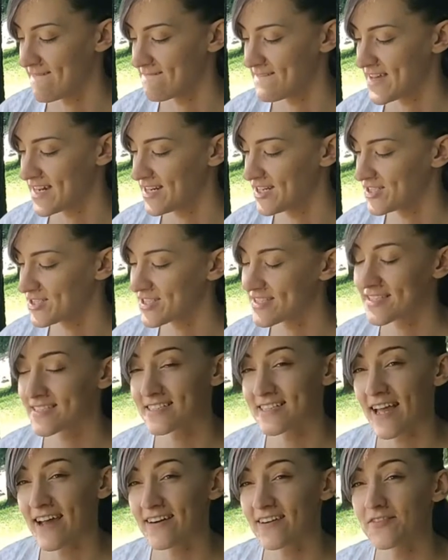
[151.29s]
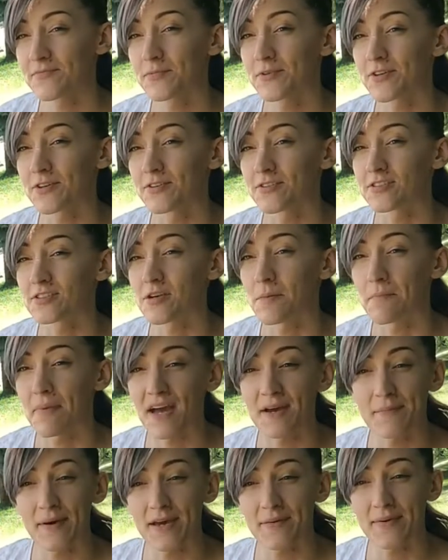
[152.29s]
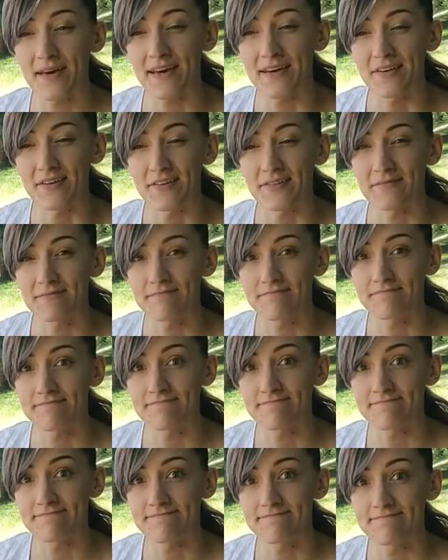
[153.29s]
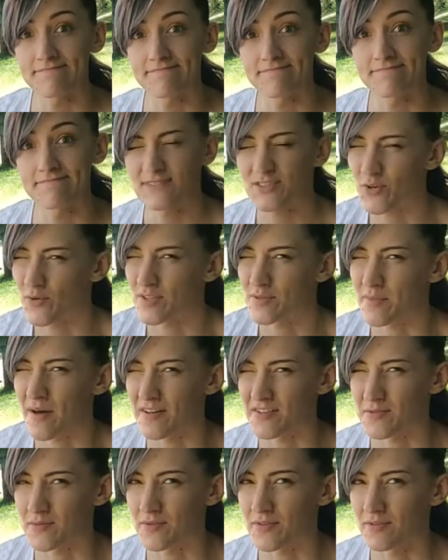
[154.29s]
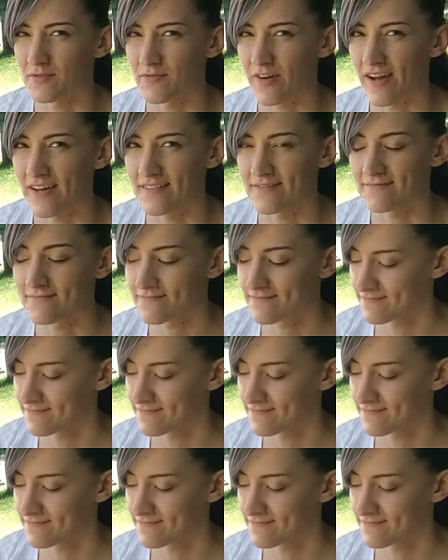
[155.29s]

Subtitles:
Finish the stack of books by my bed. It's always possible, right?